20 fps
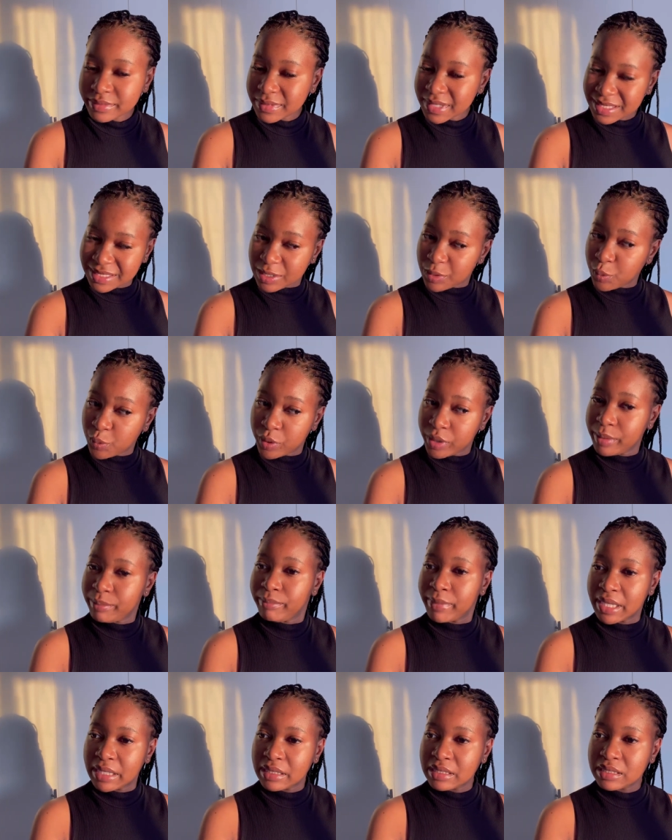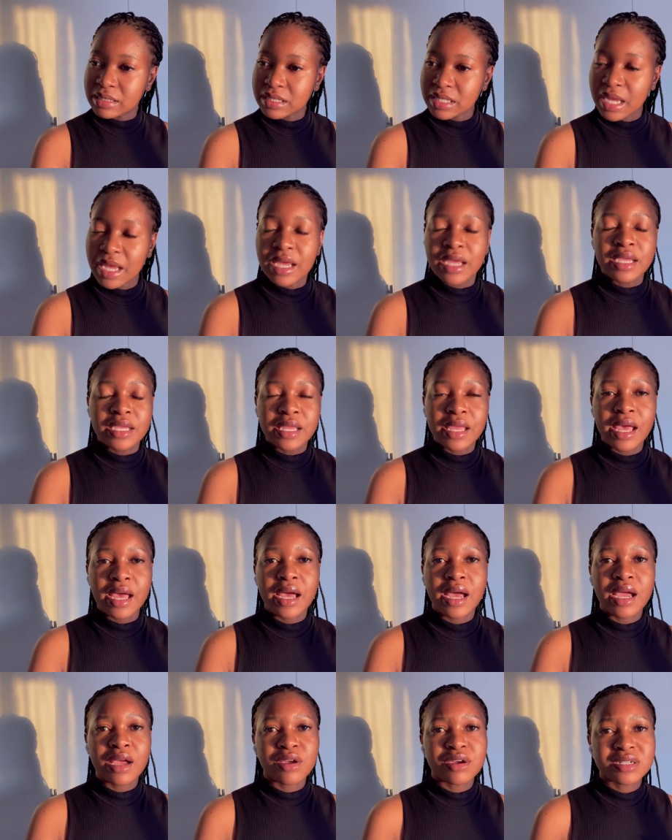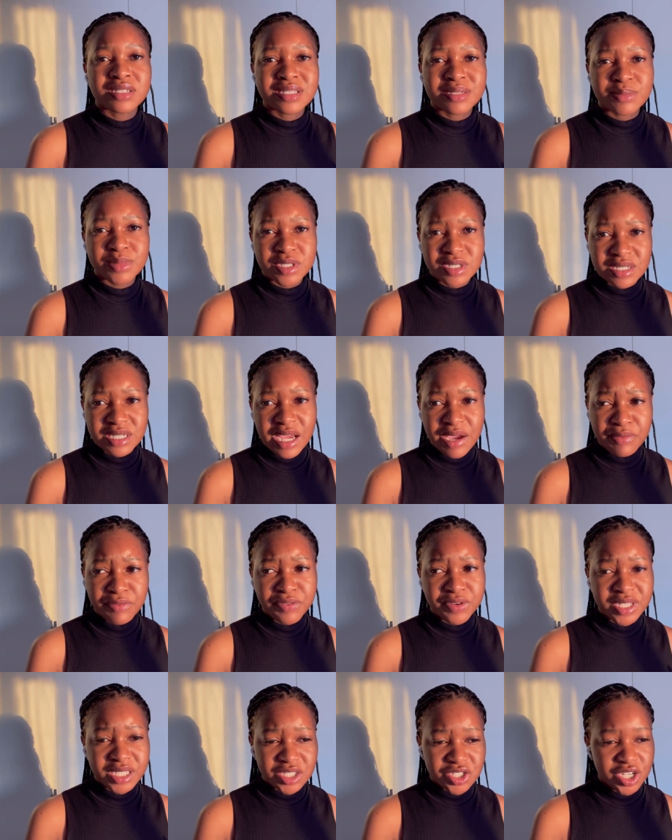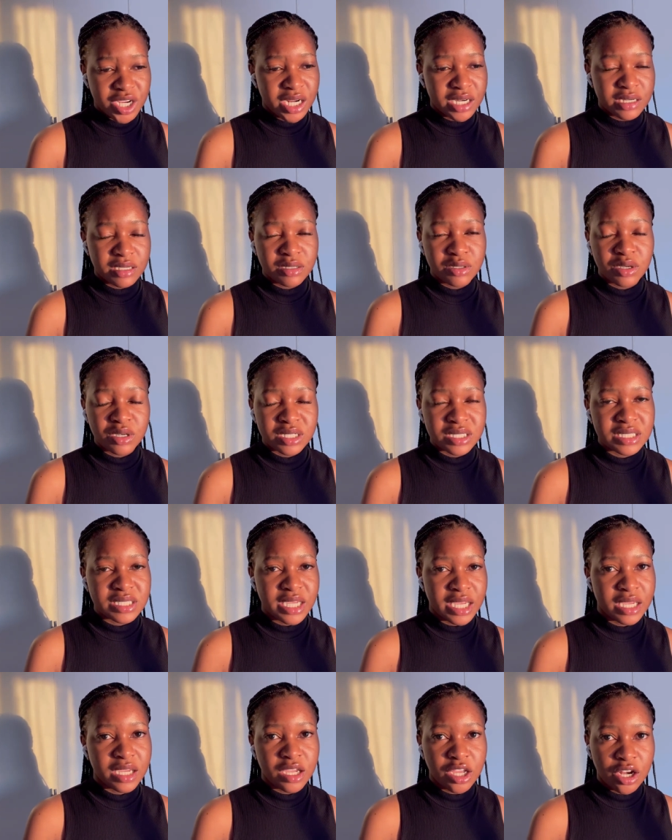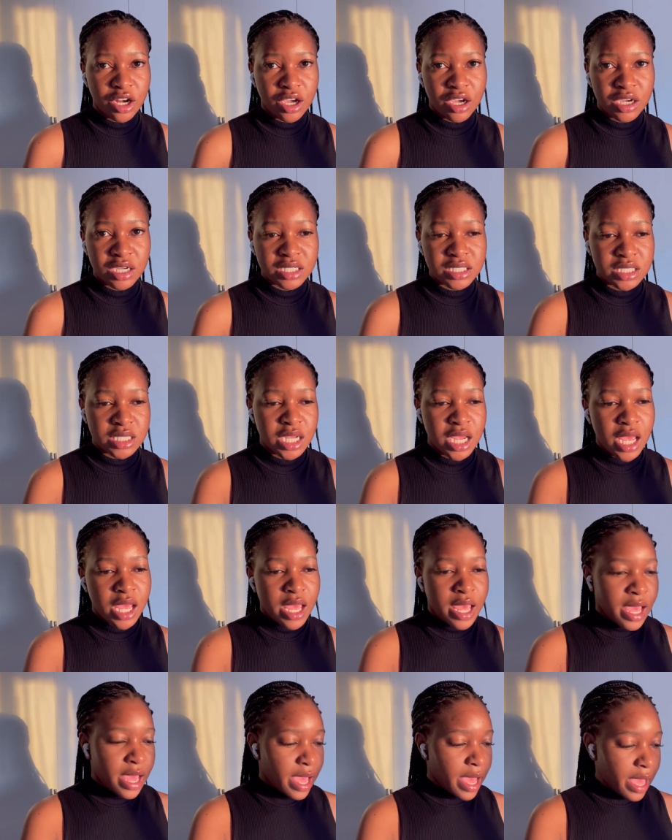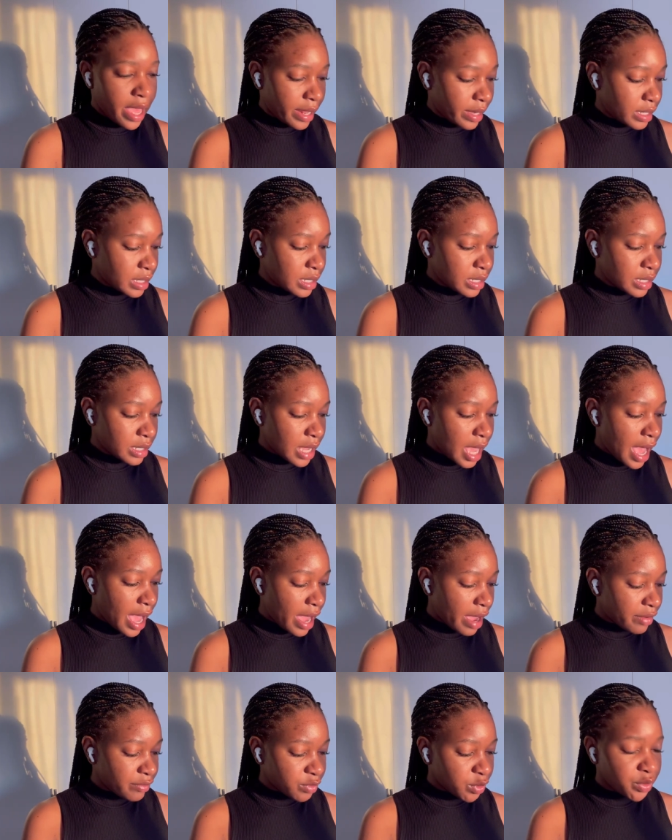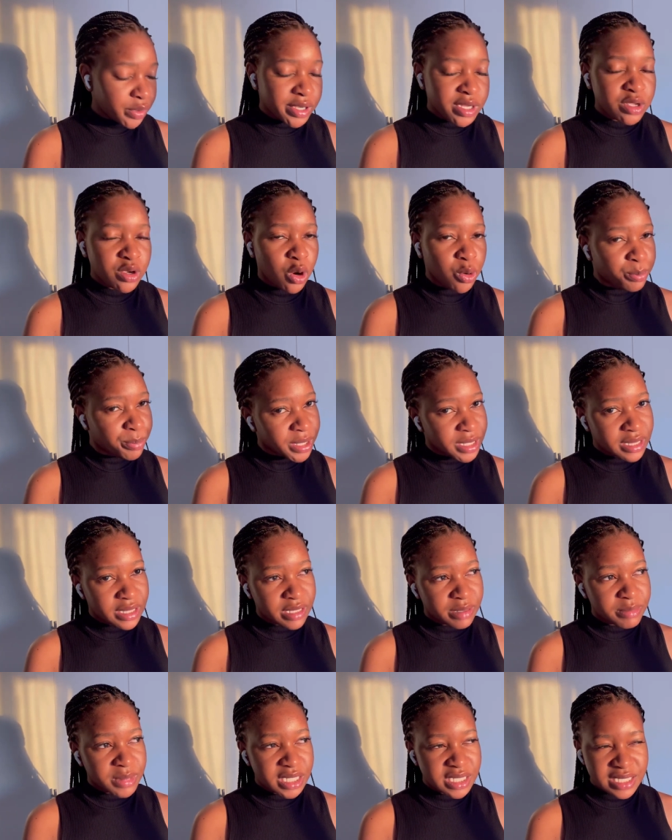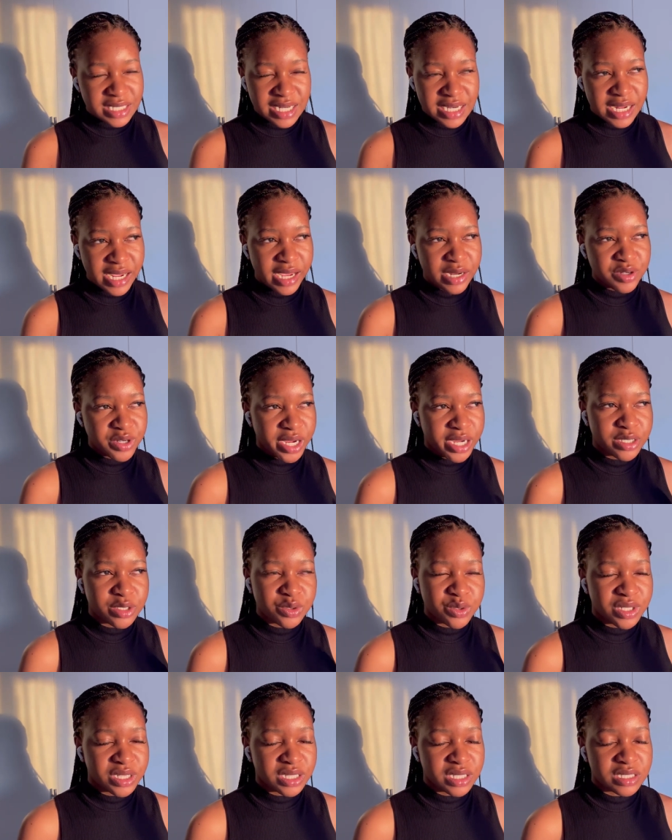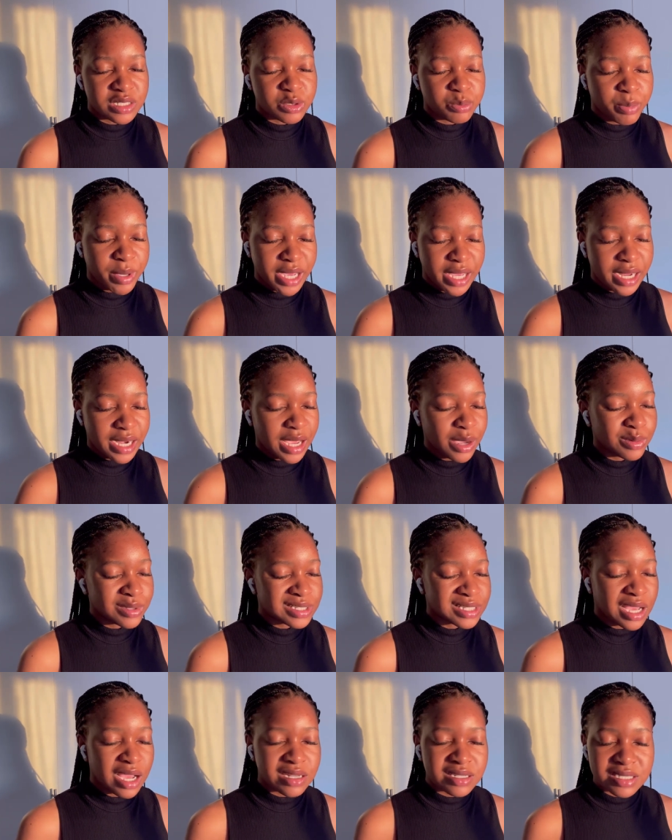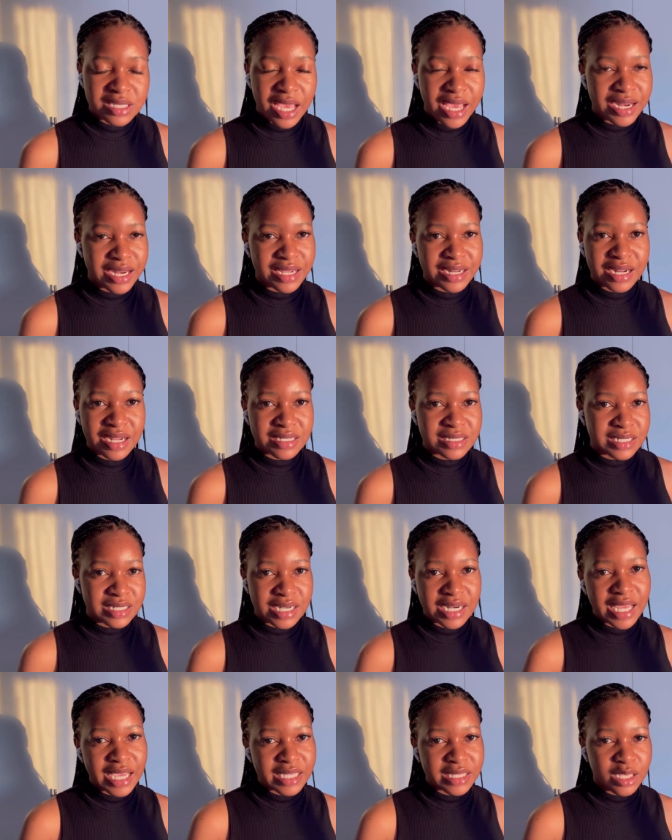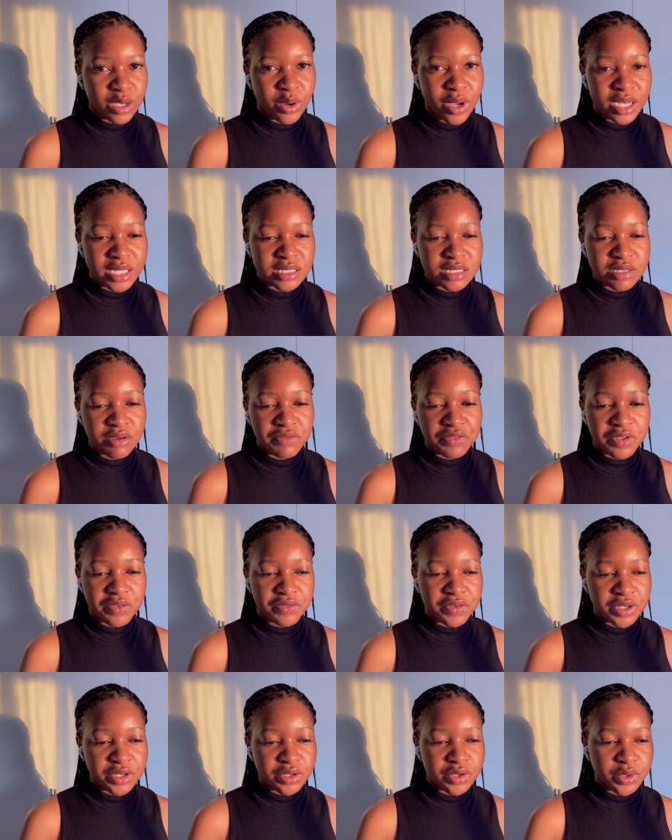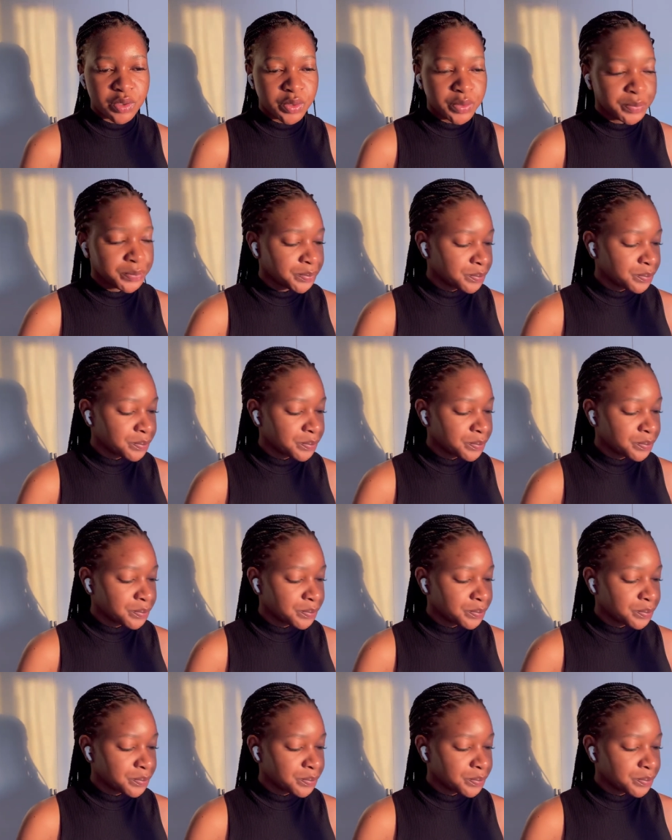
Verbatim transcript: Is it equipment? Yeah, I got some stuff for the channel on Takealot and I've already opened them. Yesterday I tried doing this but I was outside and I didn't like the quality of the video